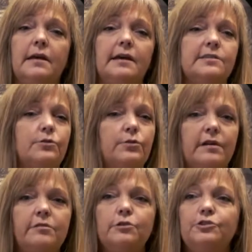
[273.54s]
as a
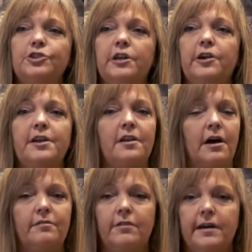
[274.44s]
revolutionary
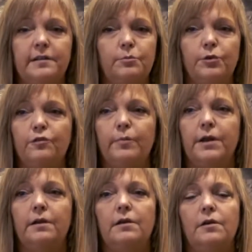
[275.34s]
nonviolent
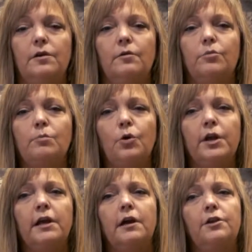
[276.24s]
movement
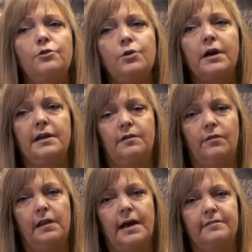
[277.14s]
promoting a new kind of
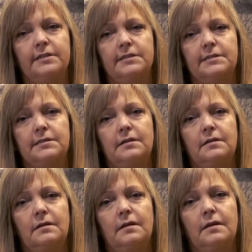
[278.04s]
aliveness
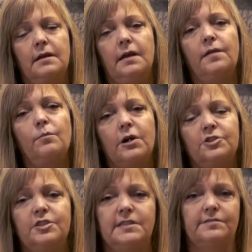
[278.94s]
in the
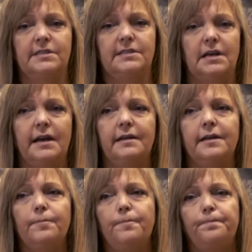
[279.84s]
margins of society.